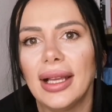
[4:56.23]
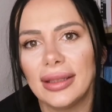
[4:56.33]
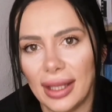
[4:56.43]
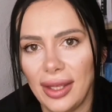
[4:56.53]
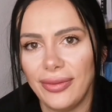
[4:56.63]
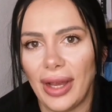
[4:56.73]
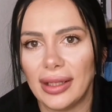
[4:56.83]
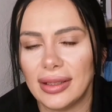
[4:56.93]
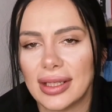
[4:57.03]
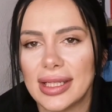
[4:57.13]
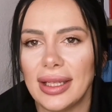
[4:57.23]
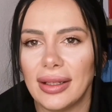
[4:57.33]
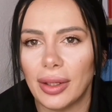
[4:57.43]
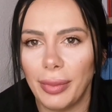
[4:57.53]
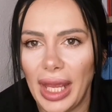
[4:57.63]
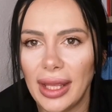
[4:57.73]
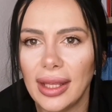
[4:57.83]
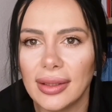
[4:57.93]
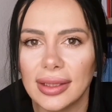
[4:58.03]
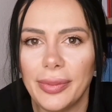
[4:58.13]
the key factors that are
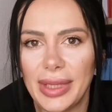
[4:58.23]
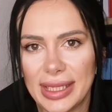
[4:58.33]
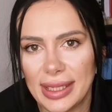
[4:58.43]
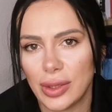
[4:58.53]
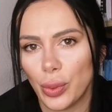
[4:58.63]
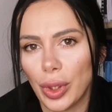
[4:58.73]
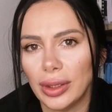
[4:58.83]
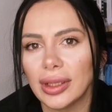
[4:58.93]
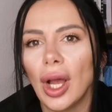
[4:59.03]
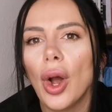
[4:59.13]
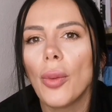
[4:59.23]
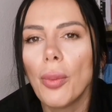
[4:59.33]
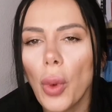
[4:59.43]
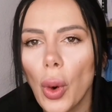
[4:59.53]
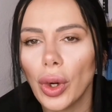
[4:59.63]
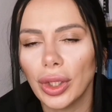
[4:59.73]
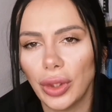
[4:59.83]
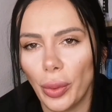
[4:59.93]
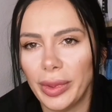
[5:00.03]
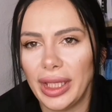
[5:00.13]
making the business world more
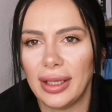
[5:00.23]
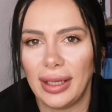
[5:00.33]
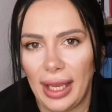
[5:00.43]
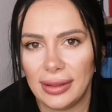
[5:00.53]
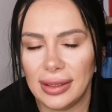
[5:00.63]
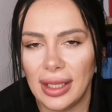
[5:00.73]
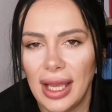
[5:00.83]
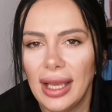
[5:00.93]
globally connected.